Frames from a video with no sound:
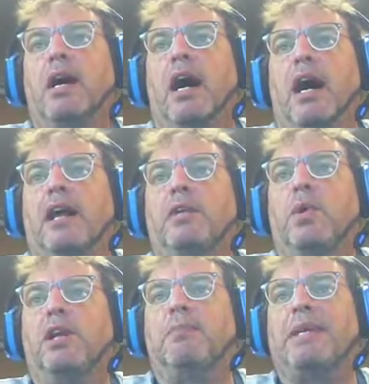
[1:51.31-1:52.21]
And you
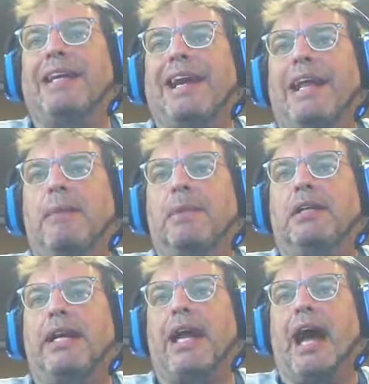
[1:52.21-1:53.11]
want it to be
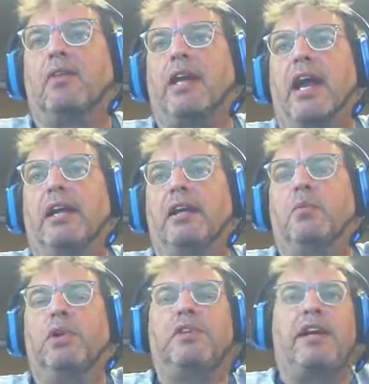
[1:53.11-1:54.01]
dynamically allocated.
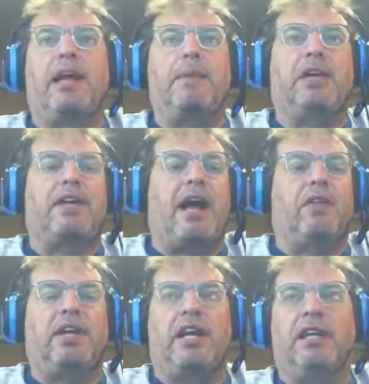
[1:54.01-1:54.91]
And what dynamically
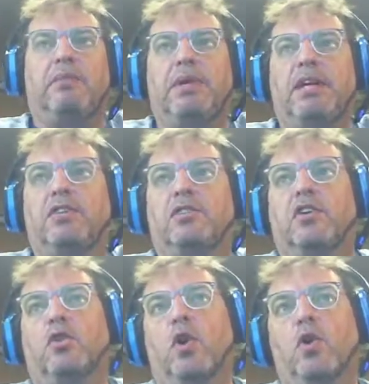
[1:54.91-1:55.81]
allocated means is
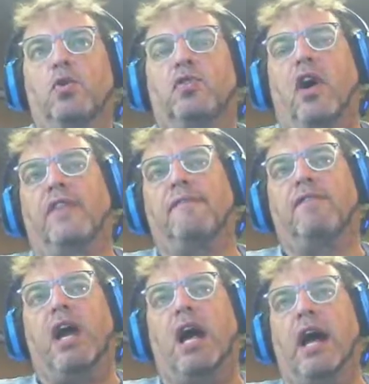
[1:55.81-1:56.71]
it grows on the
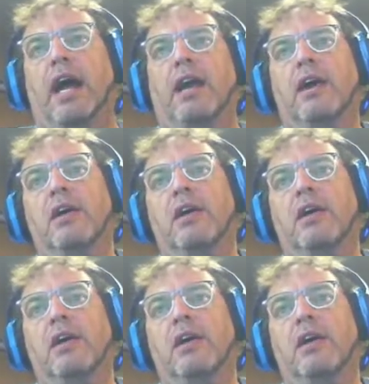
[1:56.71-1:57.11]
fly.